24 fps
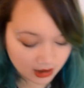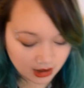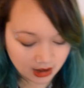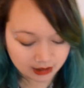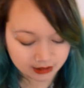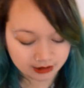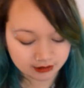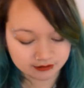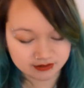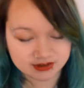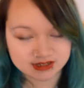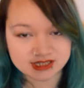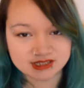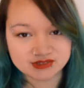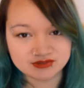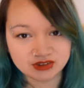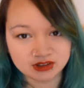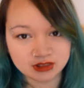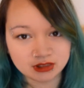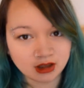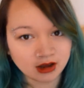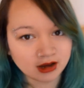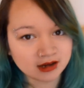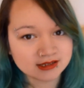And then this is
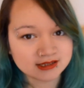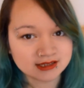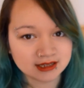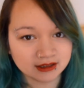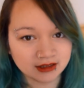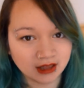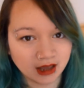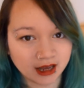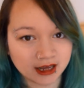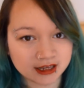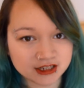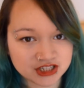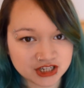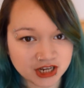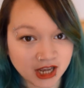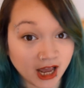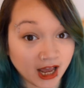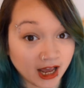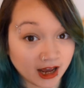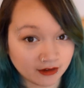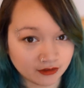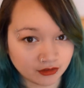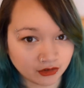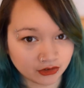the last thing that I actually
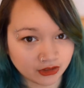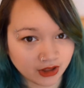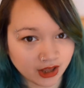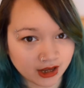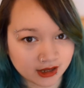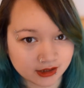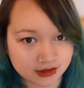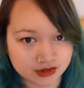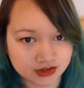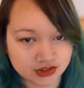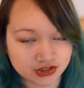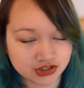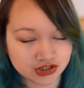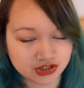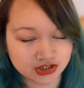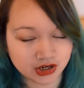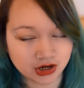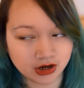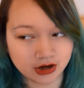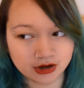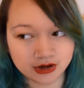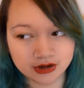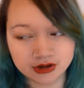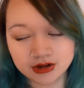have on hand to
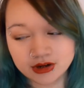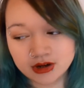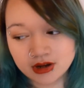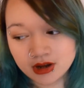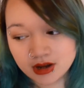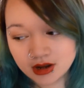show.